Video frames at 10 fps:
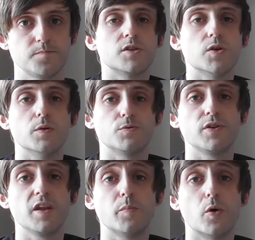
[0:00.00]
So it was
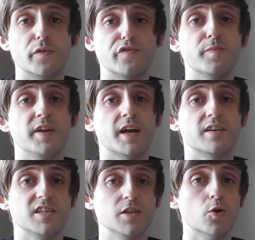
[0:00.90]
really important for me to
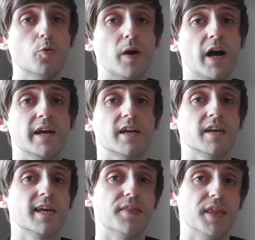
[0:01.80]
actually go back
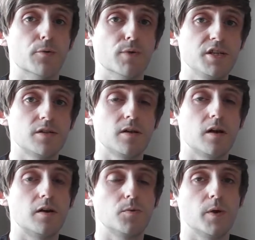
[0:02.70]
and get the original
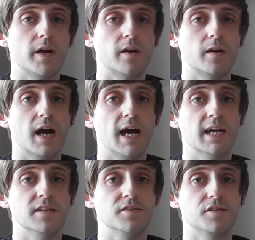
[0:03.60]
hardware
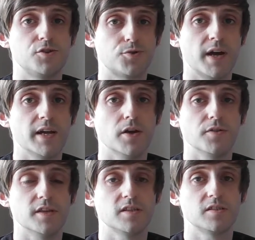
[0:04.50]
and try out
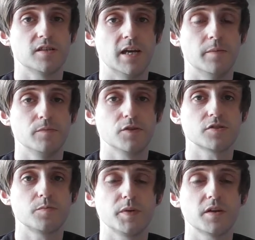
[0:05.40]
this, um,
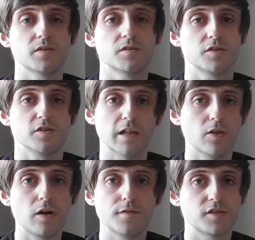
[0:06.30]
just because a
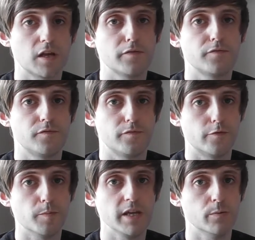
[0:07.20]
lot of stuff
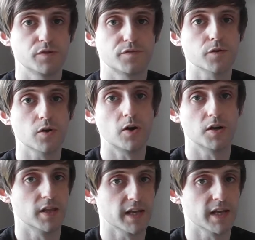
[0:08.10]
for me was forgotten.